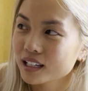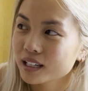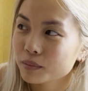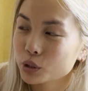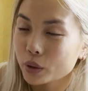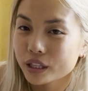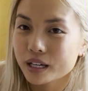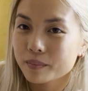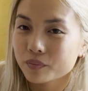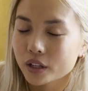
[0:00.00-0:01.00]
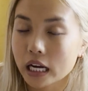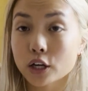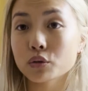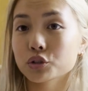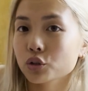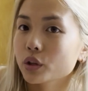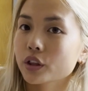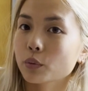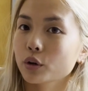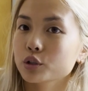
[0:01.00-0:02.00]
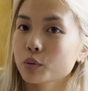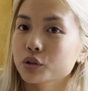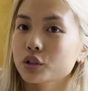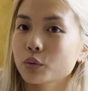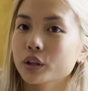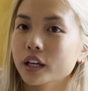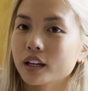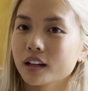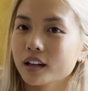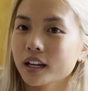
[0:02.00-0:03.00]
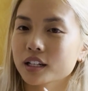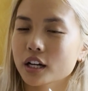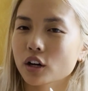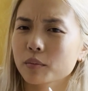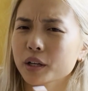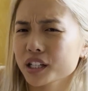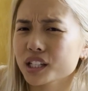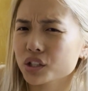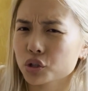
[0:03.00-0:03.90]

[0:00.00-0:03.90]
between them. Like I don't do the thing where you're supposed to do with like hand-dyed yarn, because this is